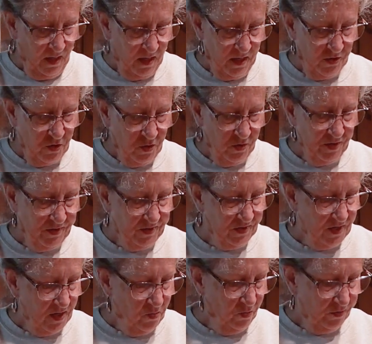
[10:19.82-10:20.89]
And you can
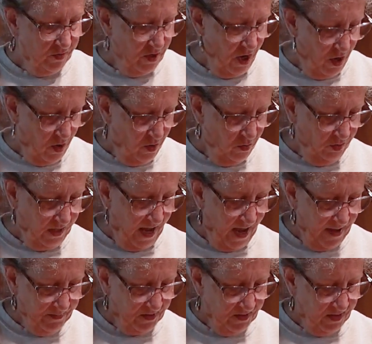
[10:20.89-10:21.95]
see with no
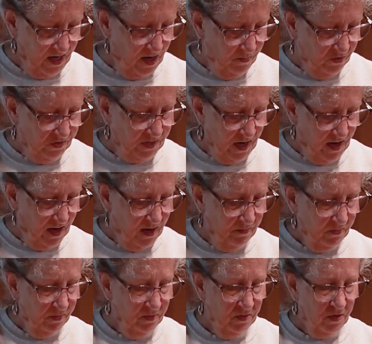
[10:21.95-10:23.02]
lapsed camera
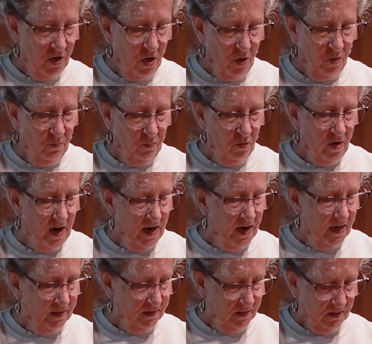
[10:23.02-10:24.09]
time, no
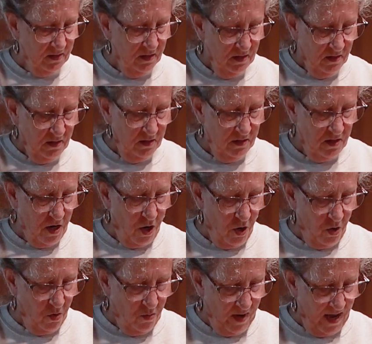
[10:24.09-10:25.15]
breaks,
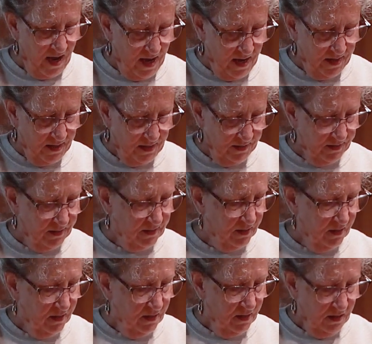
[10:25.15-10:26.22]
no edits,
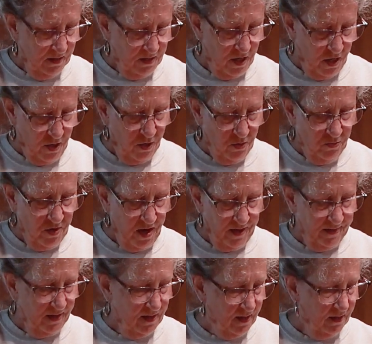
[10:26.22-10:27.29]
no
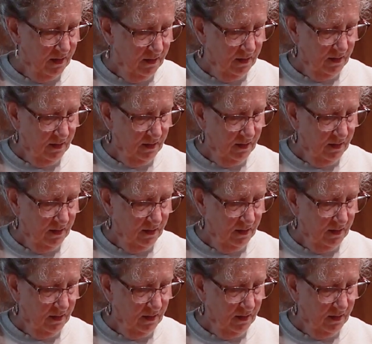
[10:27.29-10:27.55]
nothing,